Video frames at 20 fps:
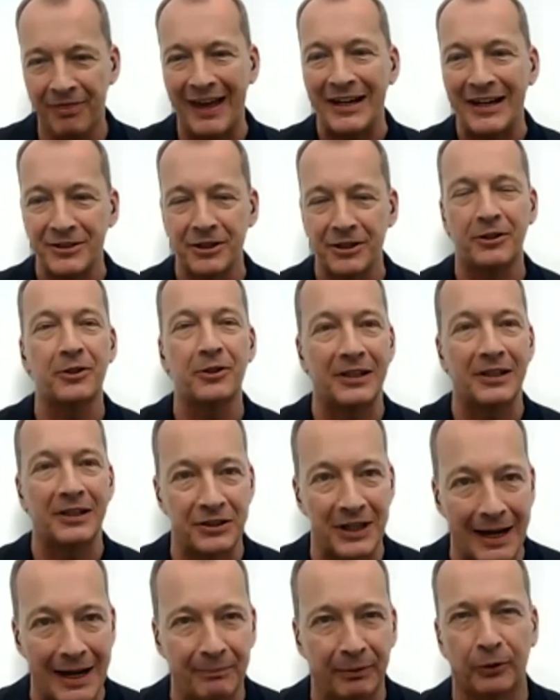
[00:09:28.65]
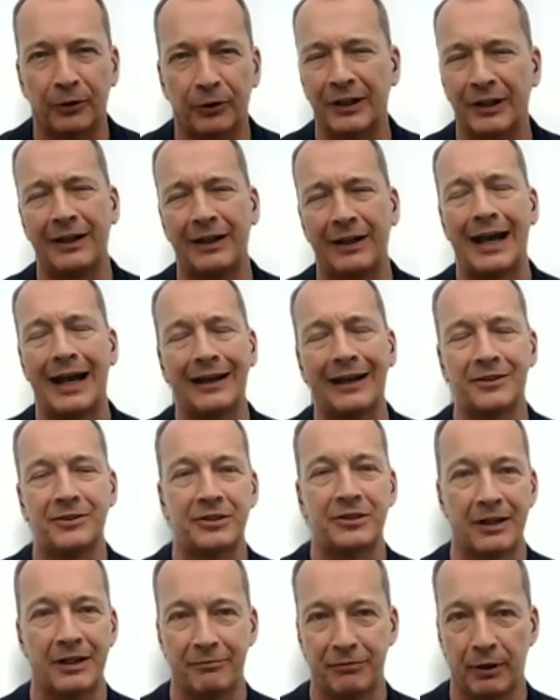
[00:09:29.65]
is a good example or
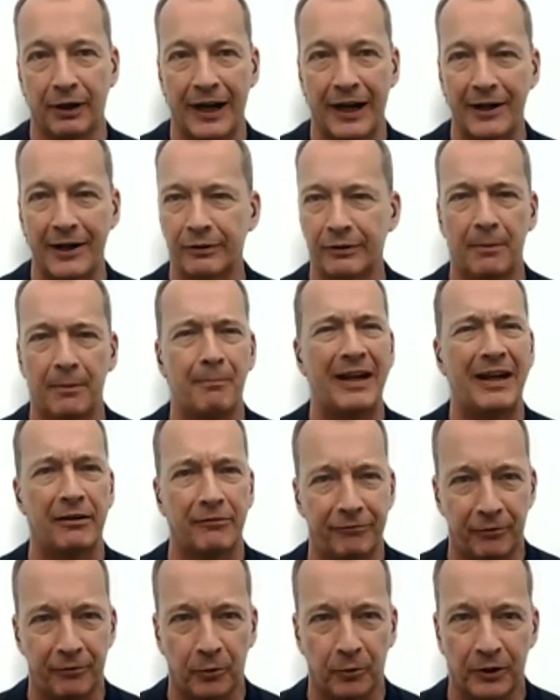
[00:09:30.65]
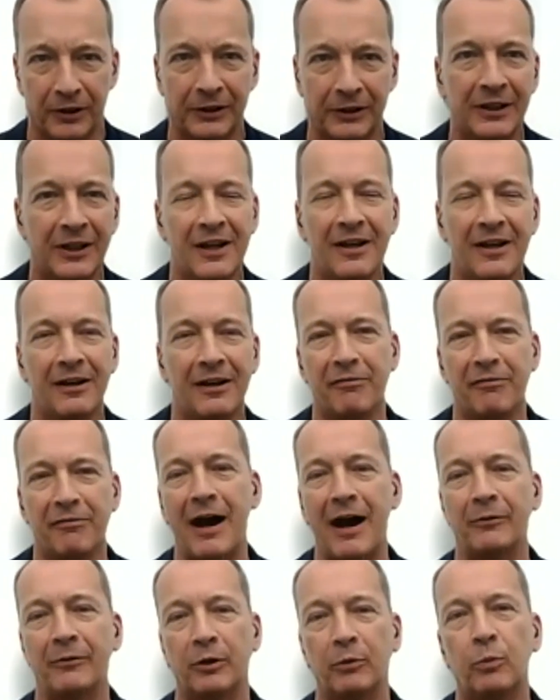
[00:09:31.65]
analogy, if you like, or a metaphor of
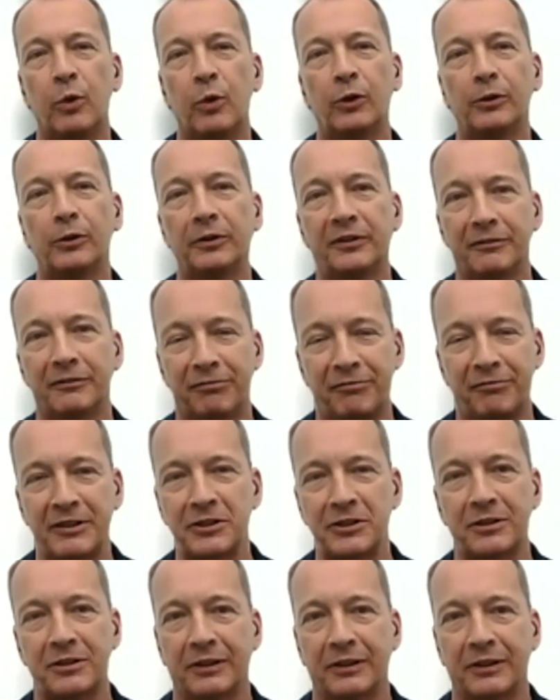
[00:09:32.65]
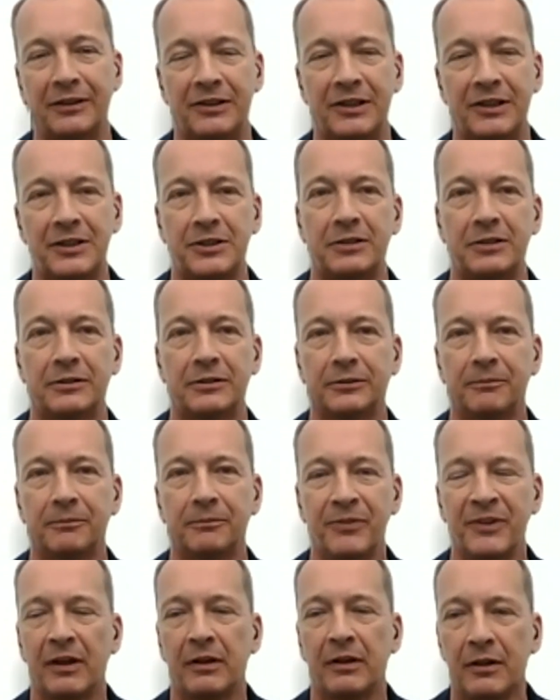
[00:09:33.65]
how the world of physical and digital
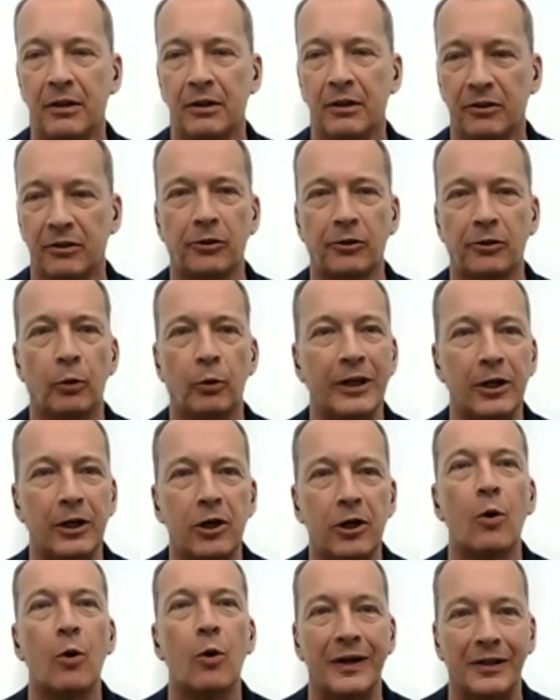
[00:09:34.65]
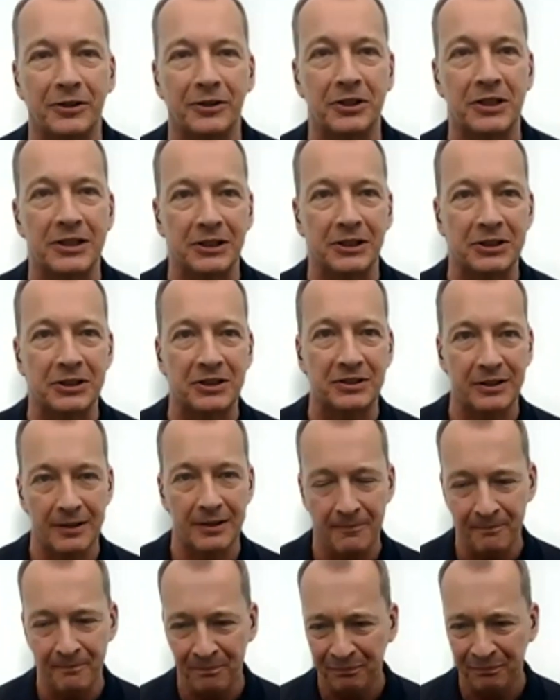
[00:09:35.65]
not only coexist,
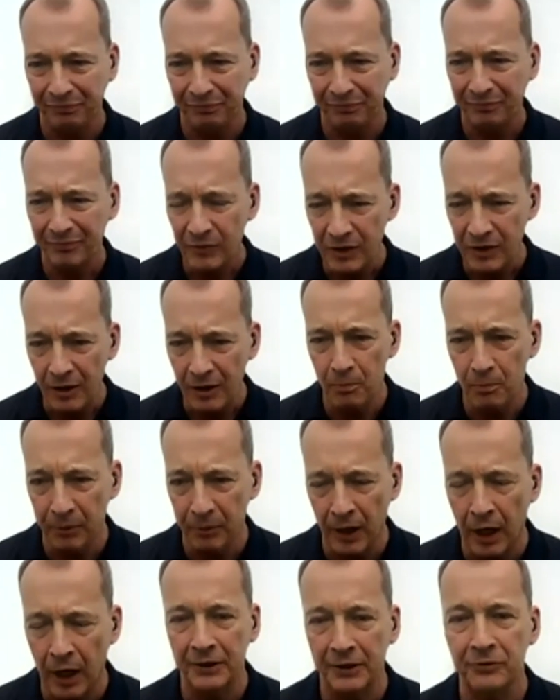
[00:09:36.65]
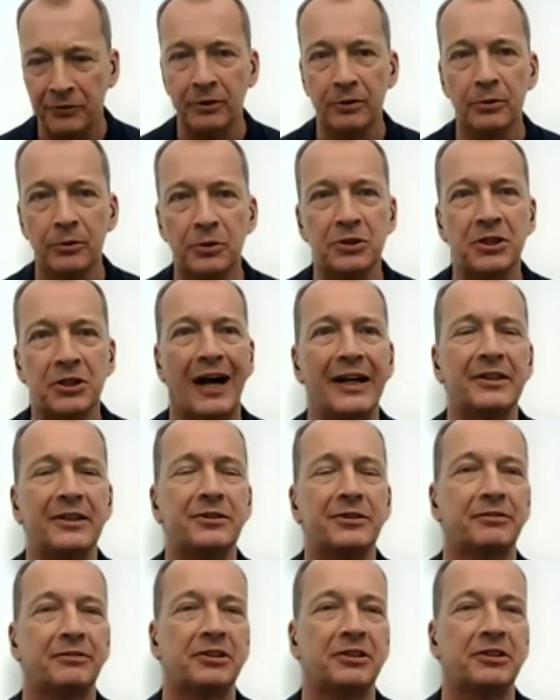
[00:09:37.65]
but are two sides
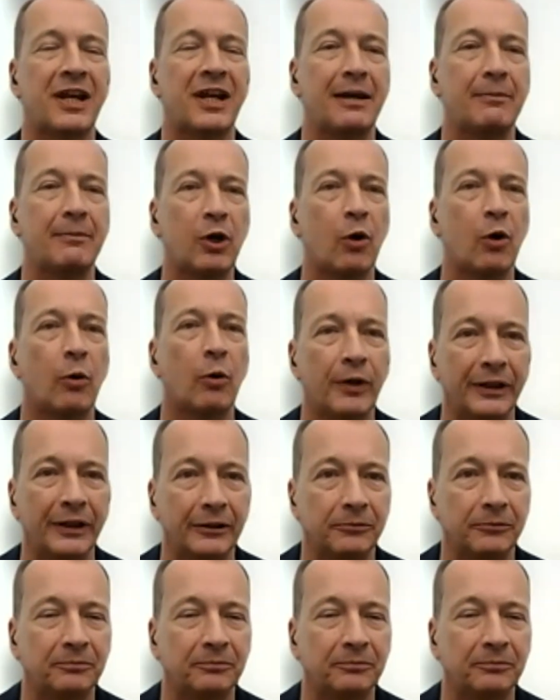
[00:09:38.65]
of the same coin,